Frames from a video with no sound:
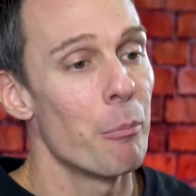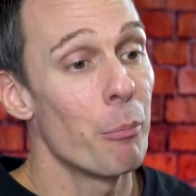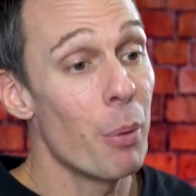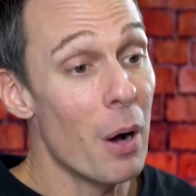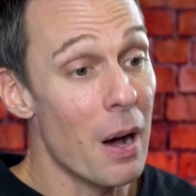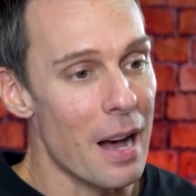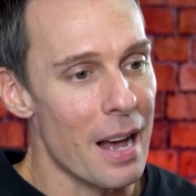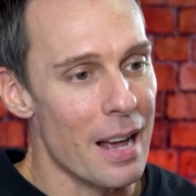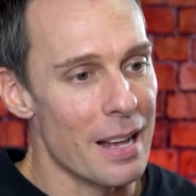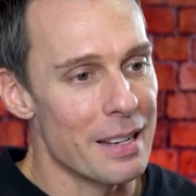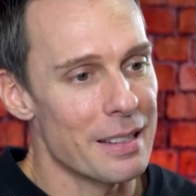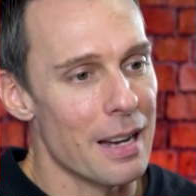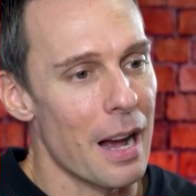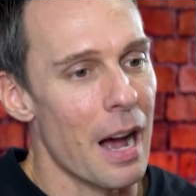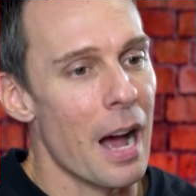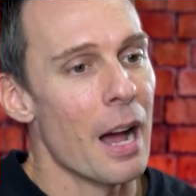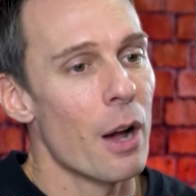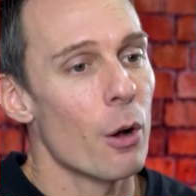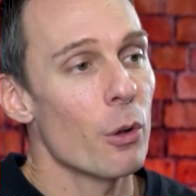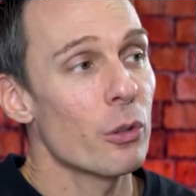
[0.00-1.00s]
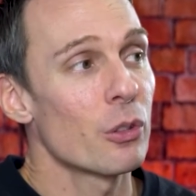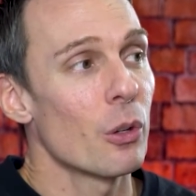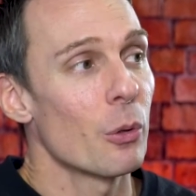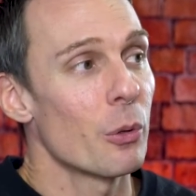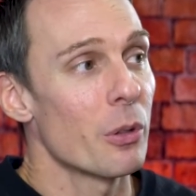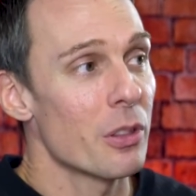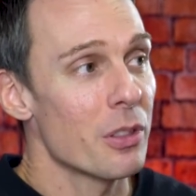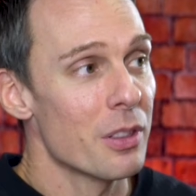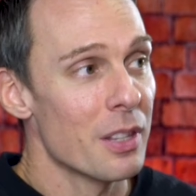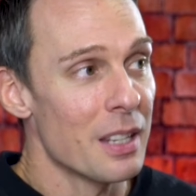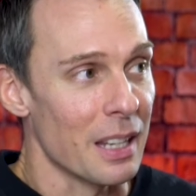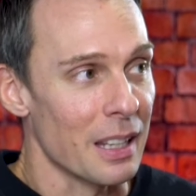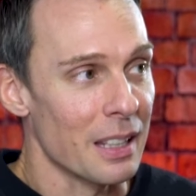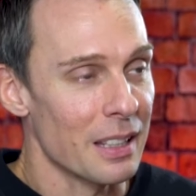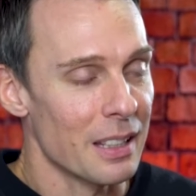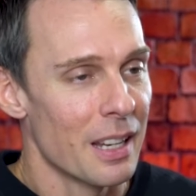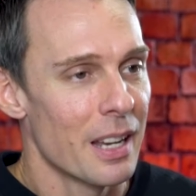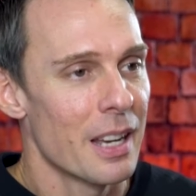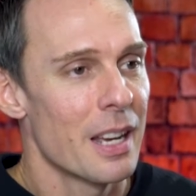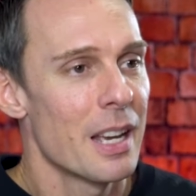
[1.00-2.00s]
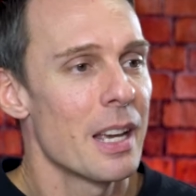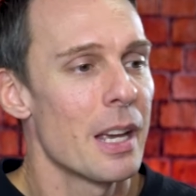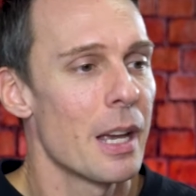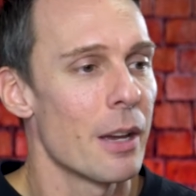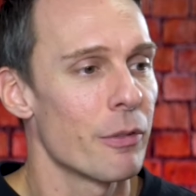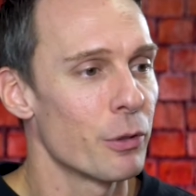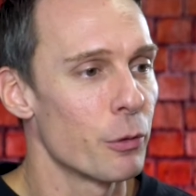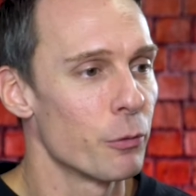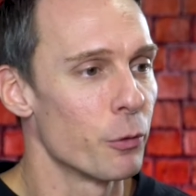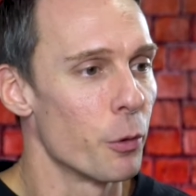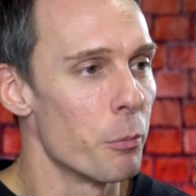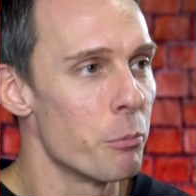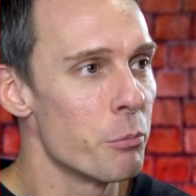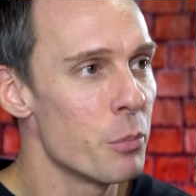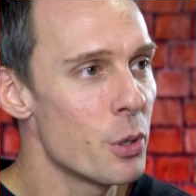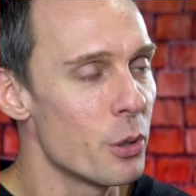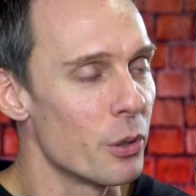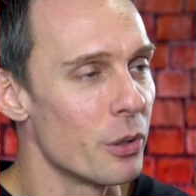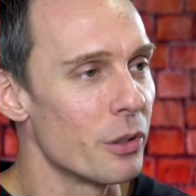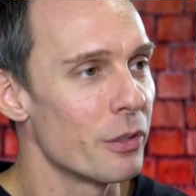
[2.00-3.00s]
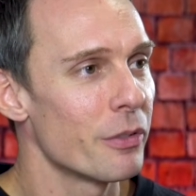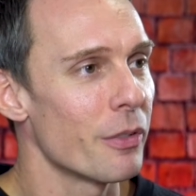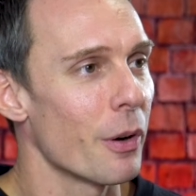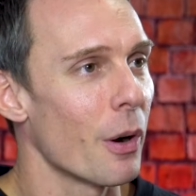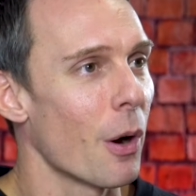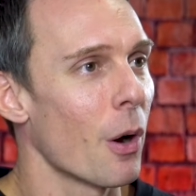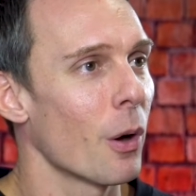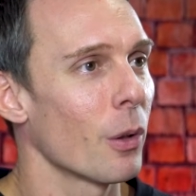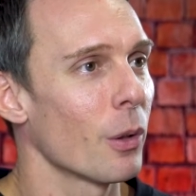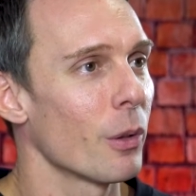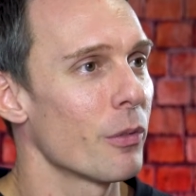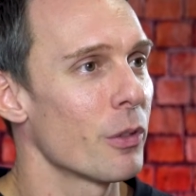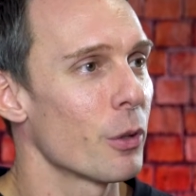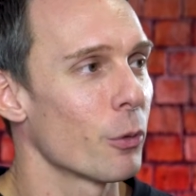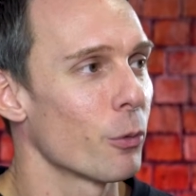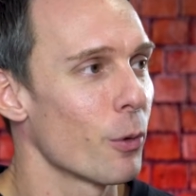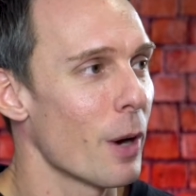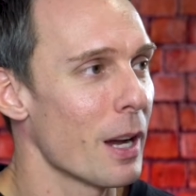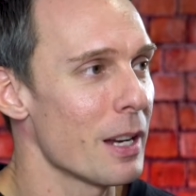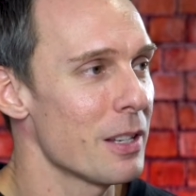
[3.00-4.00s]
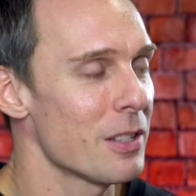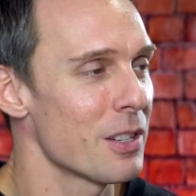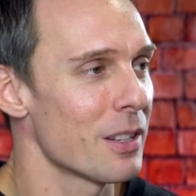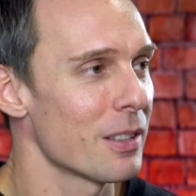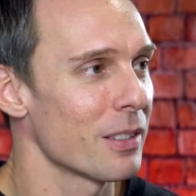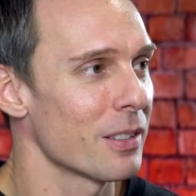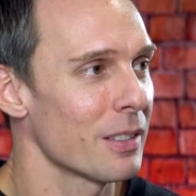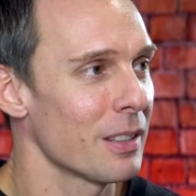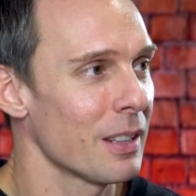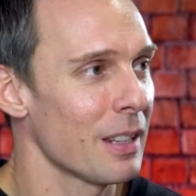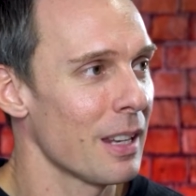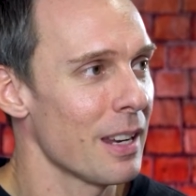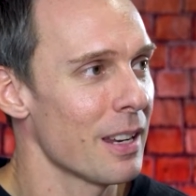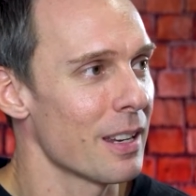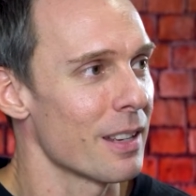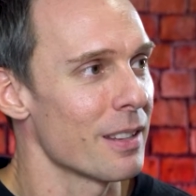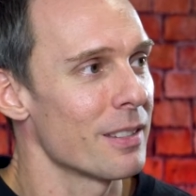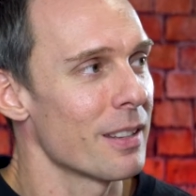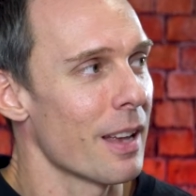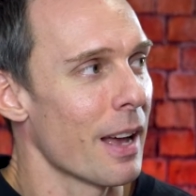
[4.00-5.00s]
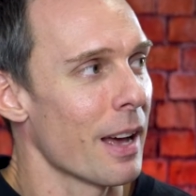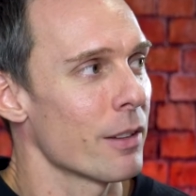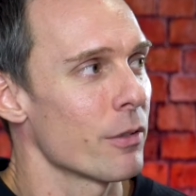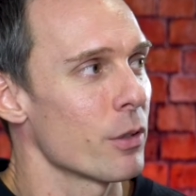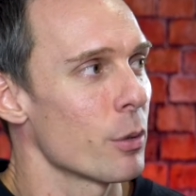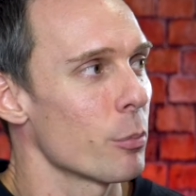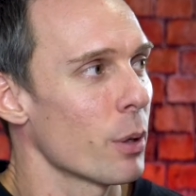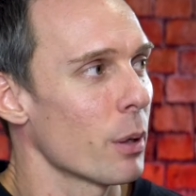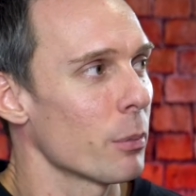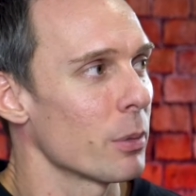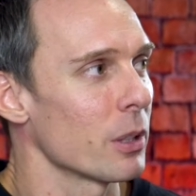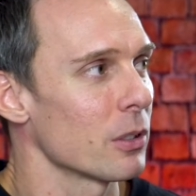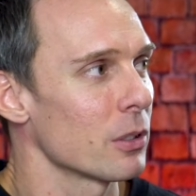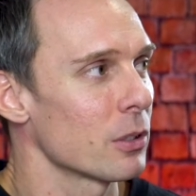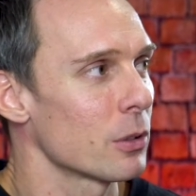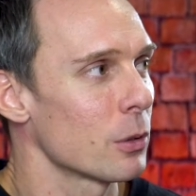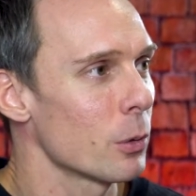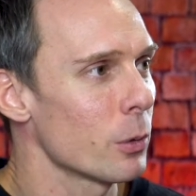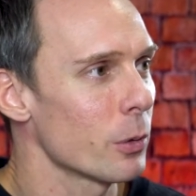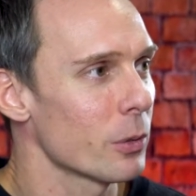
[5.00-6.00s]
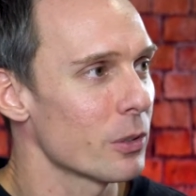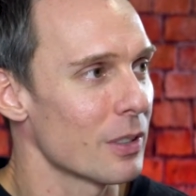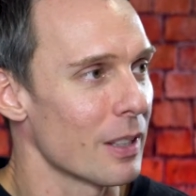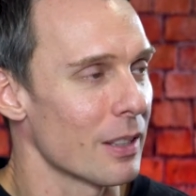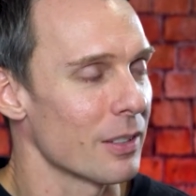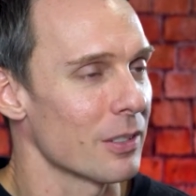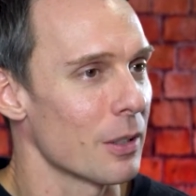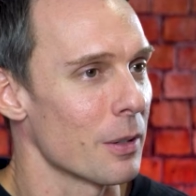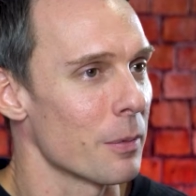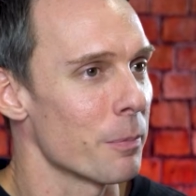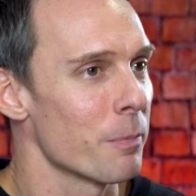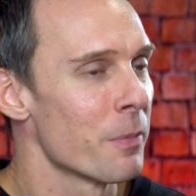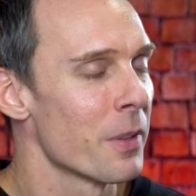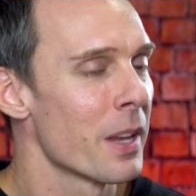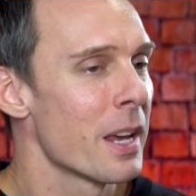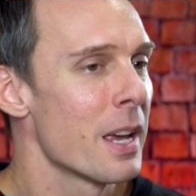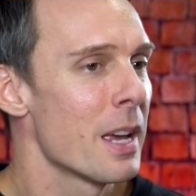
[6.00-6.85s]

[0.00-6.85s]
But I also think if you remove all of the righteous kids out of the public school system,